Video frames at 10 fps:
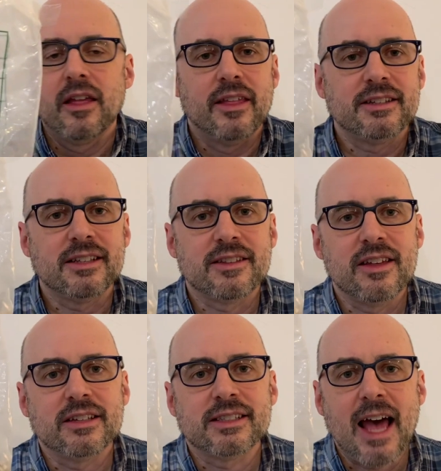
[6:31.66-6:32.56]

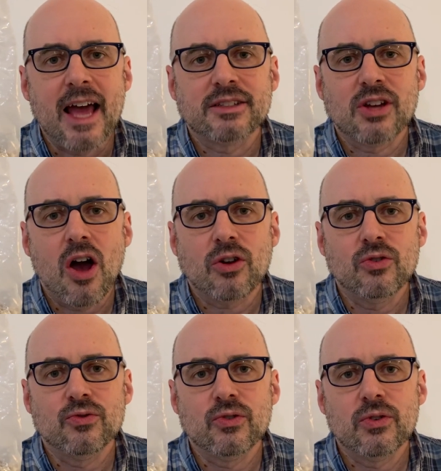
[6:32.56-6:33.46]
Sansong
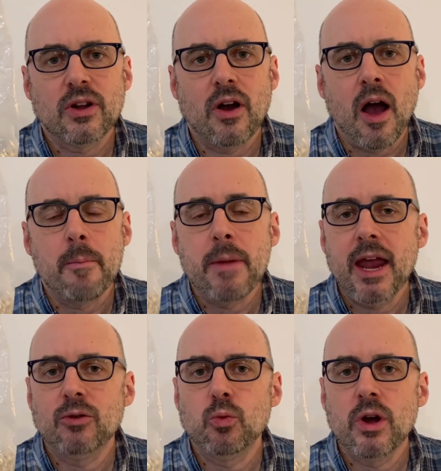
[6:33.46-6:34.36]
nuruk
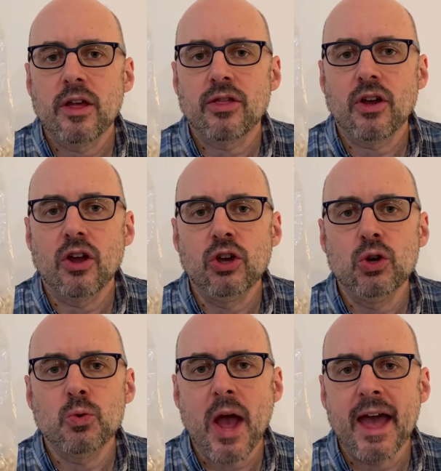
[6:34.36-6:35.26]
made with
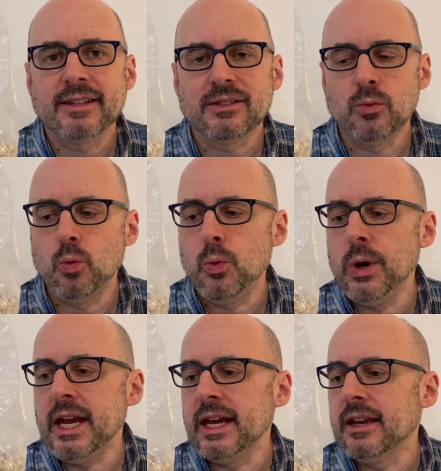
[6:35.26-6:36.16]
U.S.
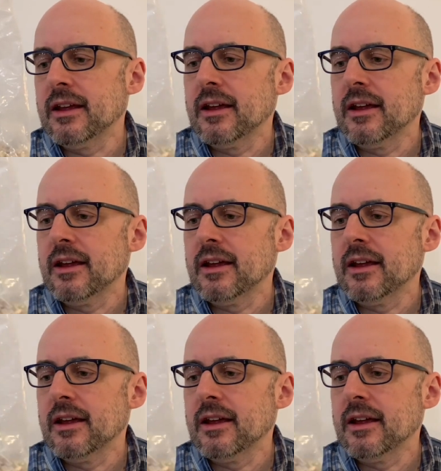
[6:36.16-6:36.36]
wheat.